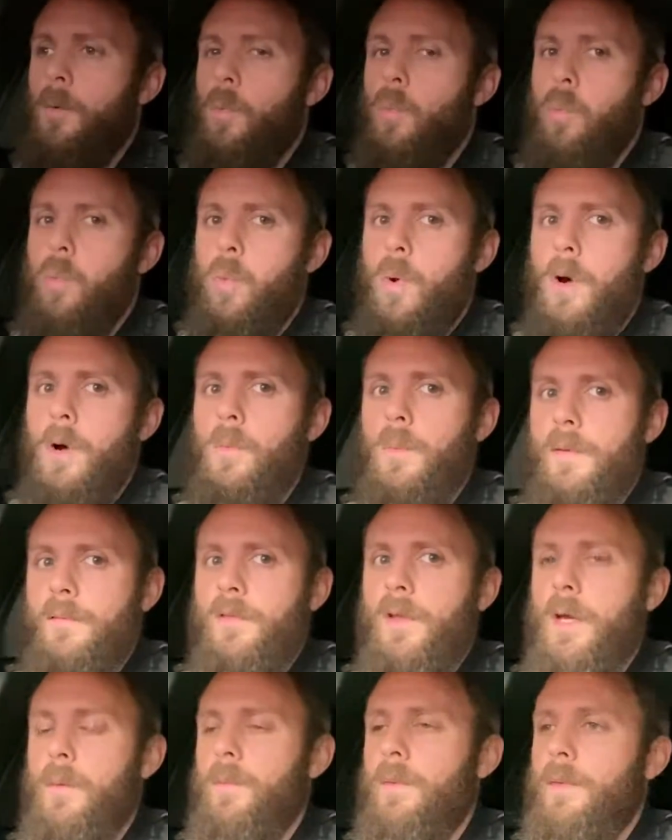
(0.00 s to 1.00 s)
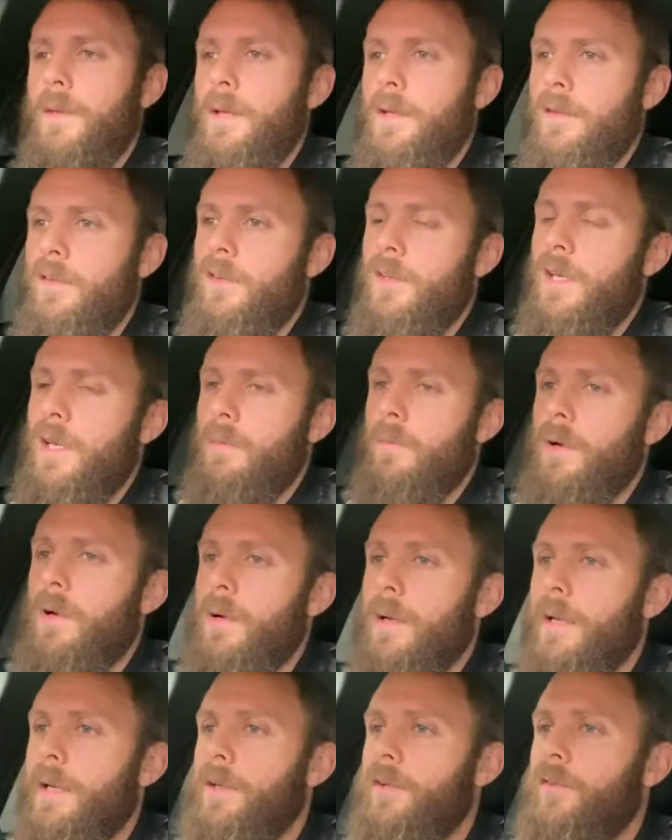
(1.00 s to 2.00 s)
what we've done with the
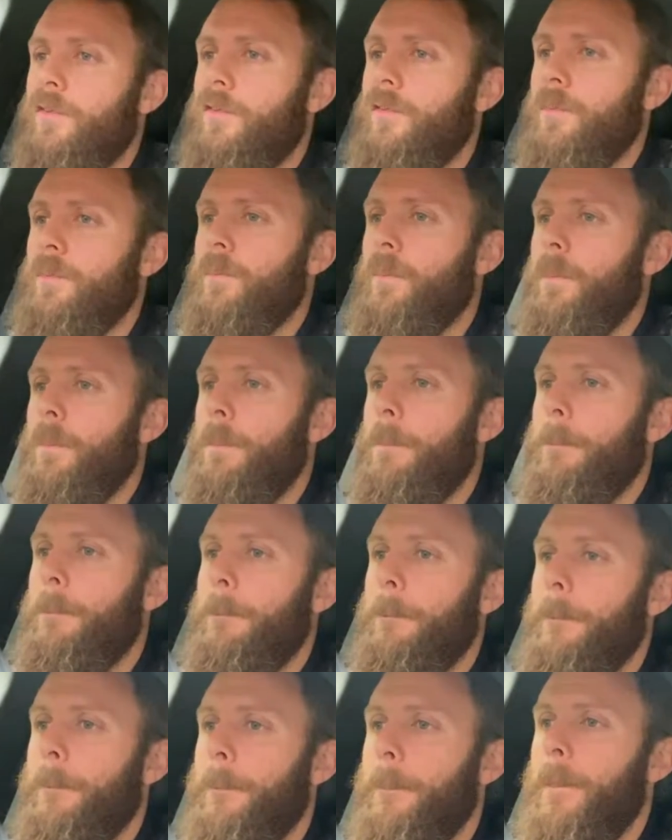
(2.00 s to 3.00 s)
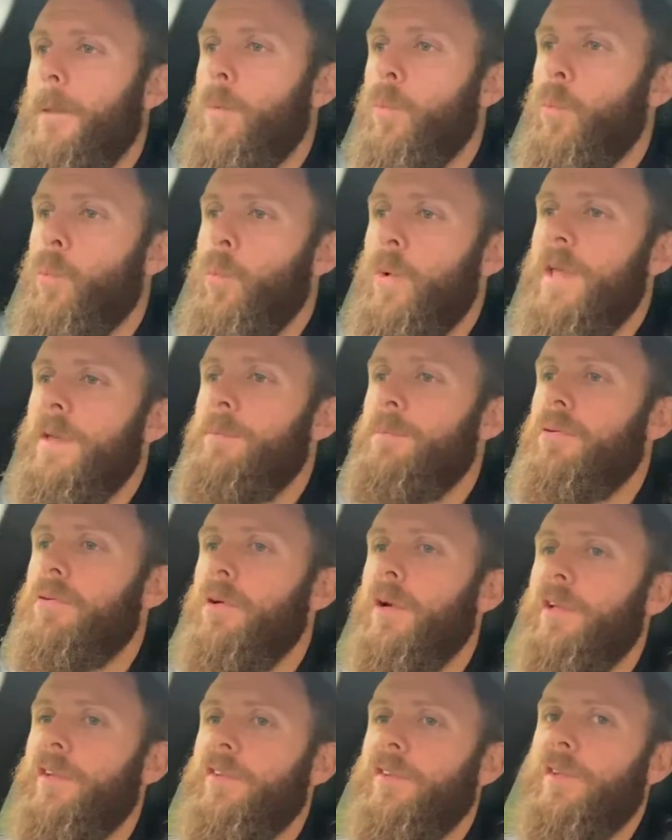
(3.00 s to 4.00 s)
interior is we
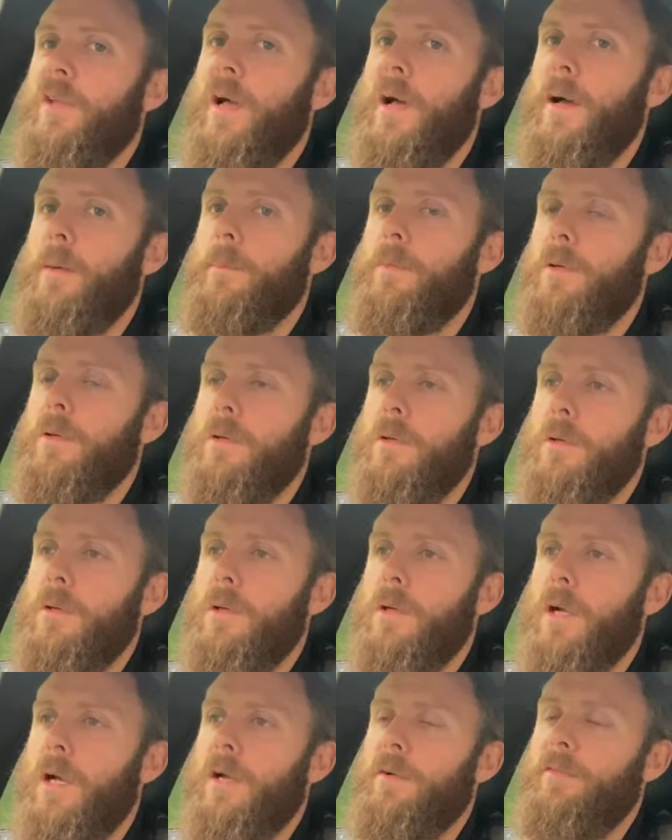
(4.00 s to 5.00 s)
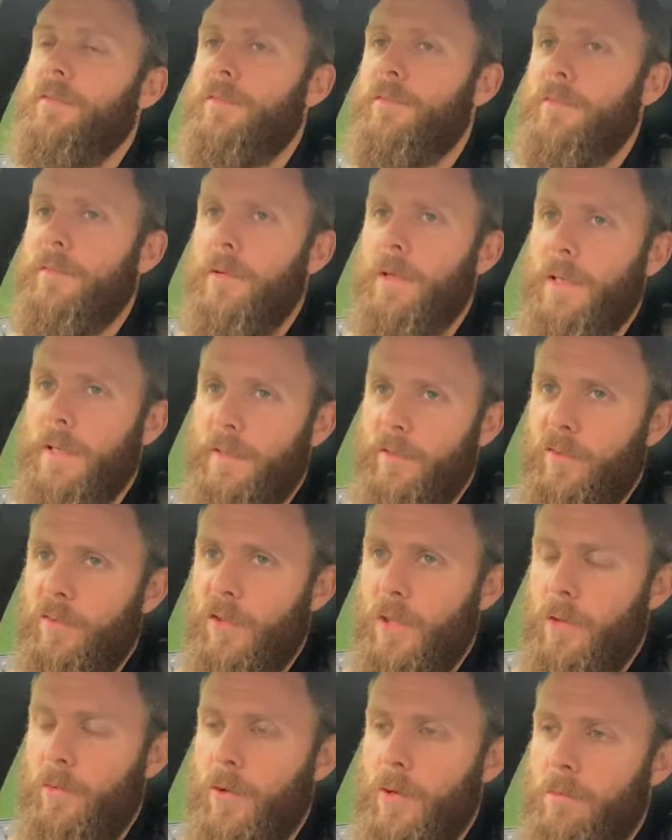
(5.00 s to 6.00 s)
priced up a full
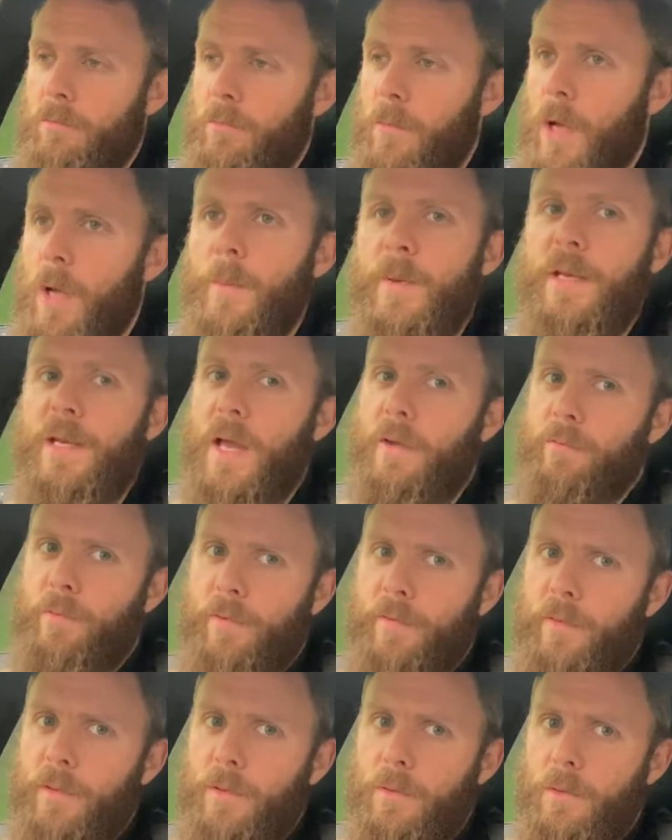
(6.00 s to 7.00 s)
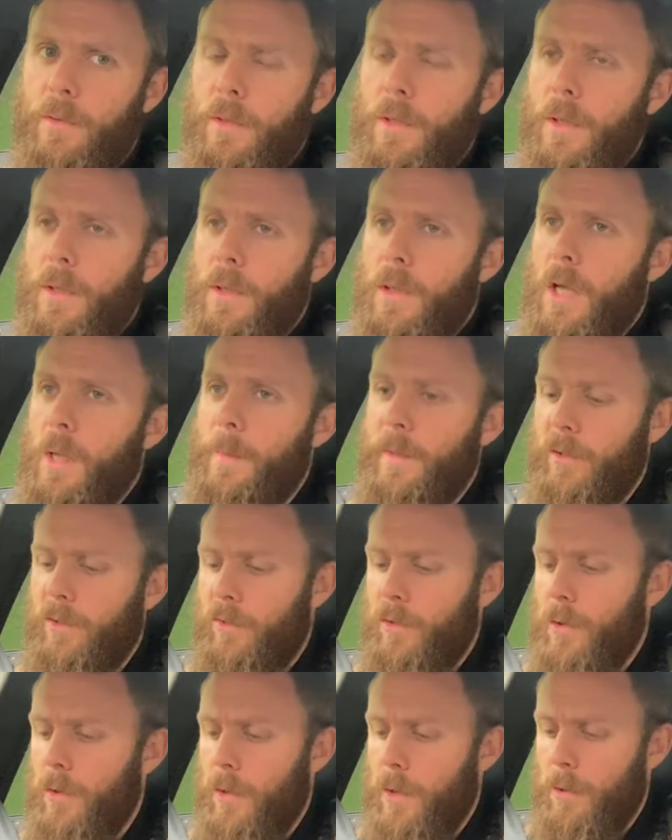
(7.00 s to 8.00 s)
interior. I mean everything. I mean
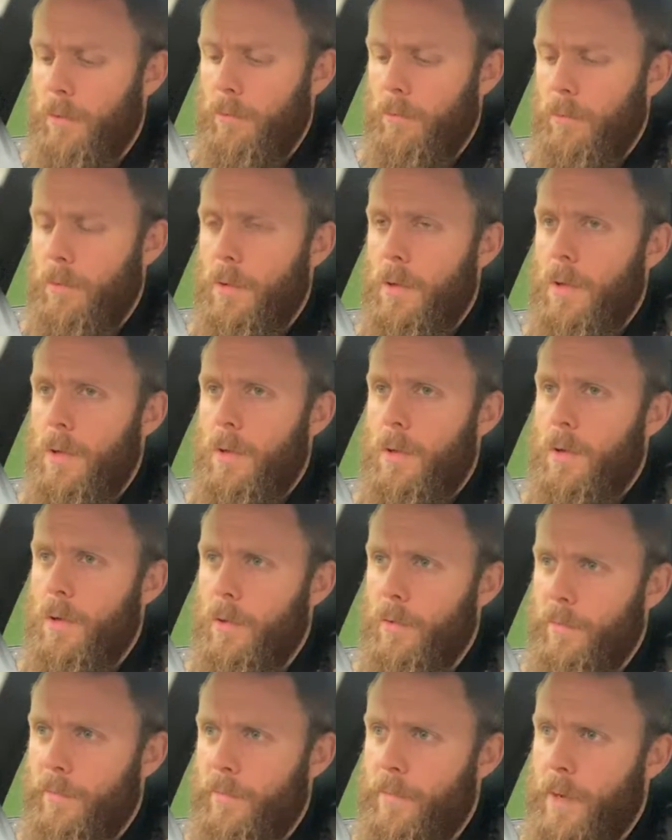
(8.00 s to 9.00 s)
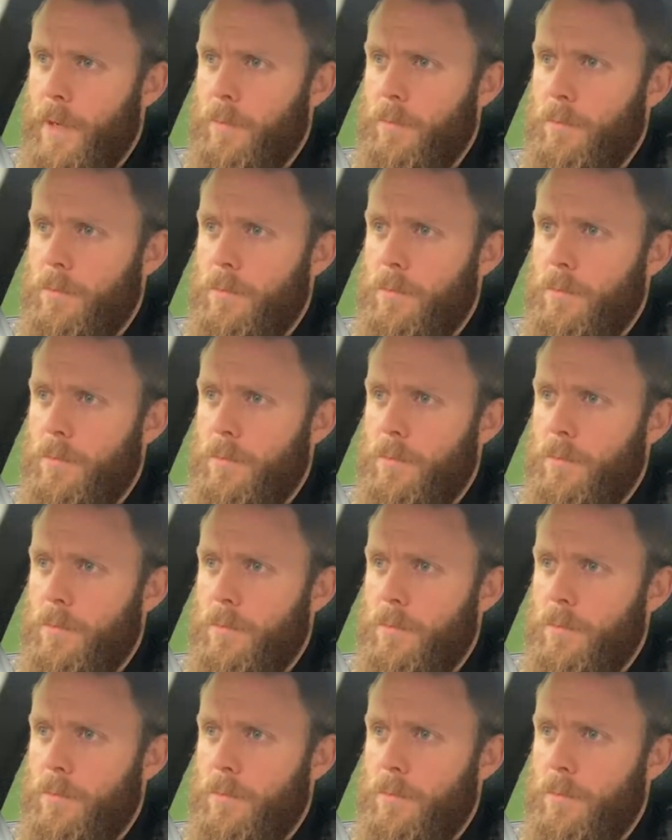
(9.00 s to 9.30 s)
tonneau, hood frame,